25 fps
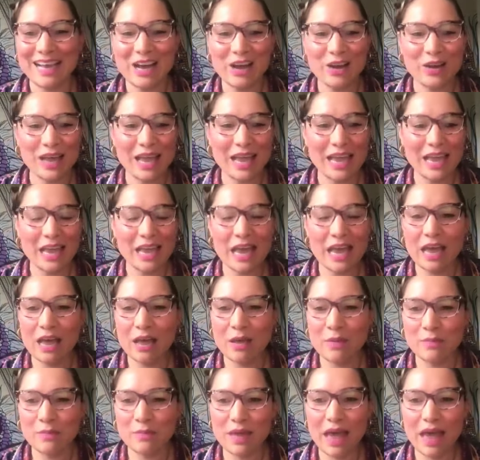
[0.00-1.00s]
Okay. Yes.
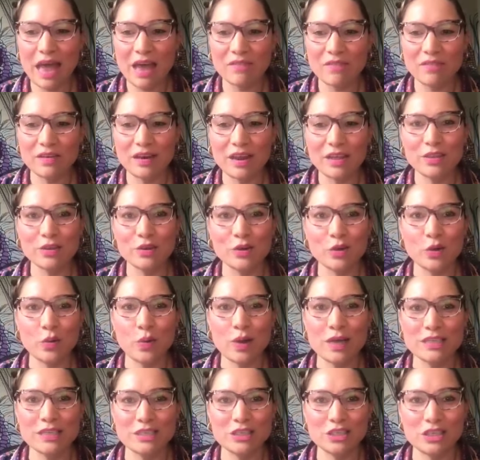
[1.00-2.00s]
Um, I have another
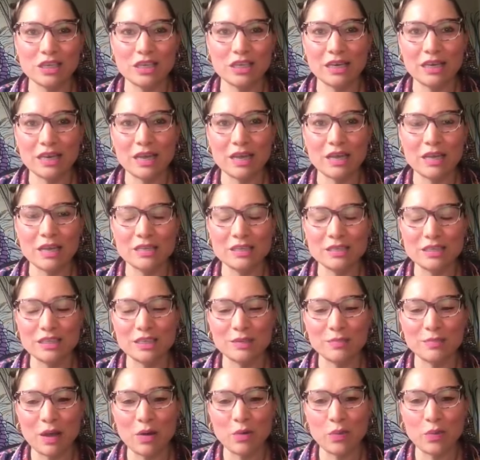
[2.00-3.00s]
question uh, just
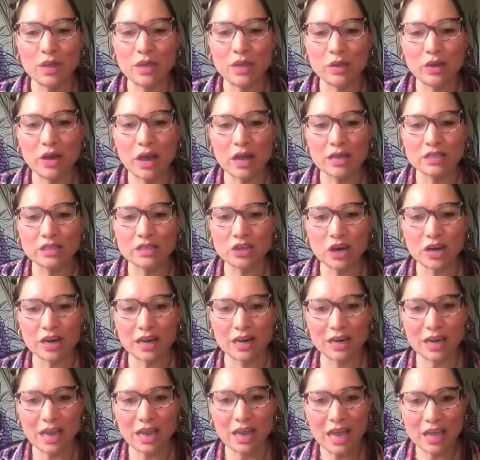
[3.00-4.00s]
about when you got
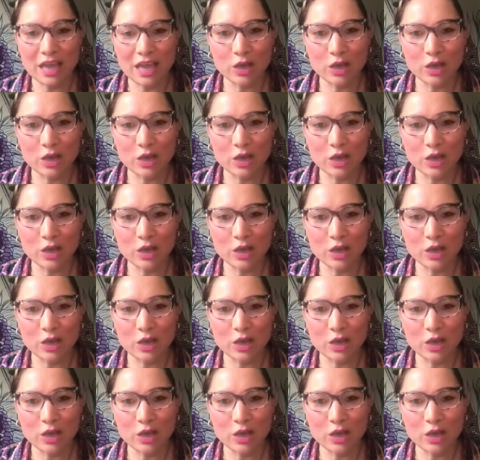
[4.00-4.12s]
started.